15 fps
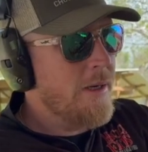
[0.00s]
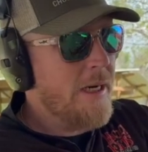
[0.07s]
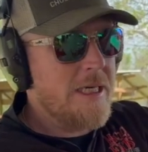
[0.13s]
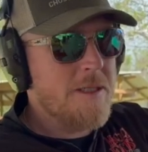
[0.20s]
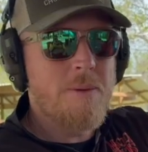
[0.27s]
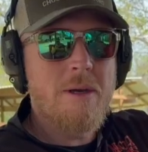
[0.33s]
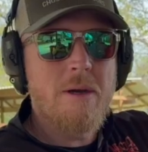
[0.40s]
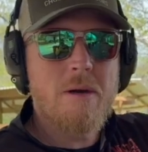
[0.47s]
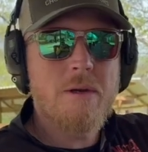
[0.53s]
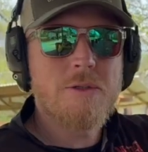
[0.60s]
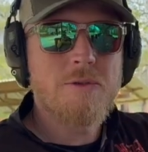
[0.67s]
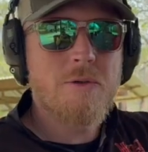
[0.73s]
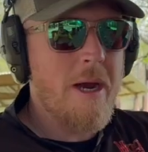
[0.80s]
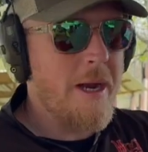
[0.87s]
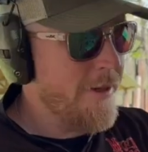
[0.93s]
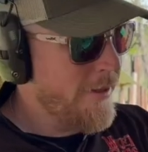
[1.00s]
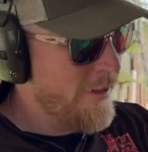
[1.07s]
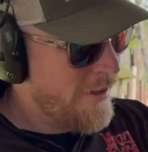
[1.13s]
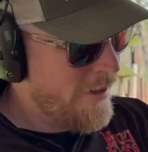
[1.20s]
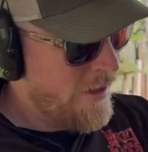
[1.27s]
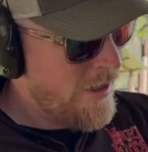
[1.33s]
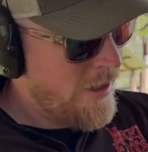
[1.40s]
XPR Strata
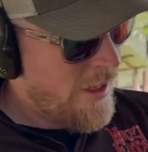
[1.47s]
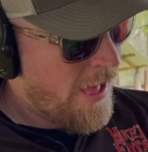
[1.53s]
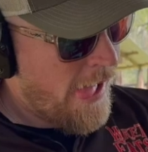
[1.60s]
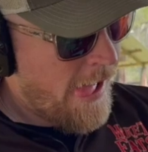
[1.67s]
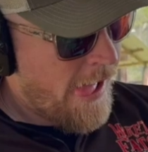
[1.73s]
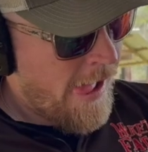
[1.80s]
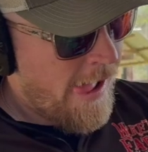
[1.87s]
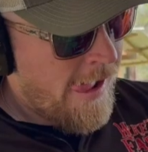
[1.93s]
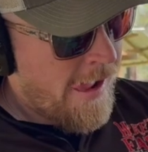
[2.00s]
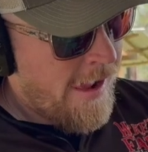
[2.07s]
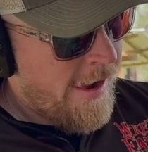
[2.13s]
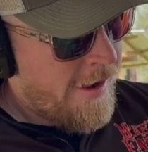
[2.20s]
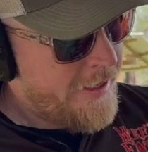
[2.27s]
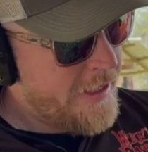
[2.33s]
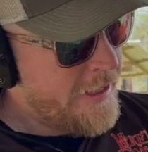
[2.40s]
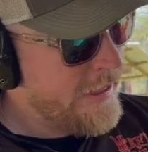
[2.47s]
in a